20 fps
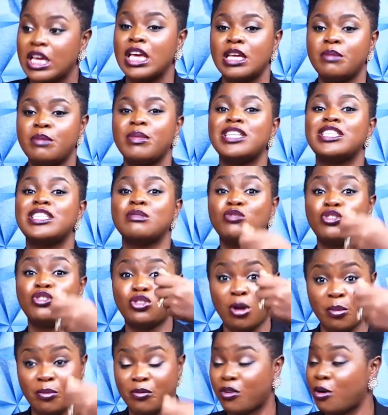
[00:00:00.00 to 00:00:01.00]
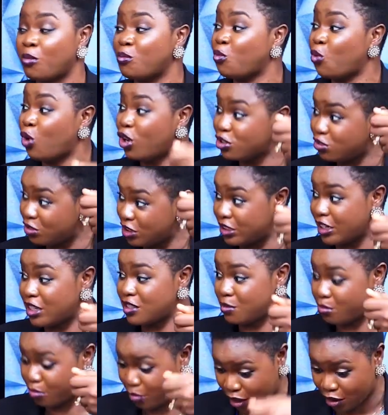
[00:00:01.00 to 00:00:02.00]
It made him drop from world
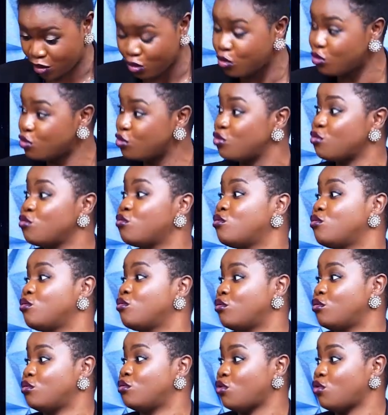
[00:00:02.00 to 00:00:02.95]
richest man to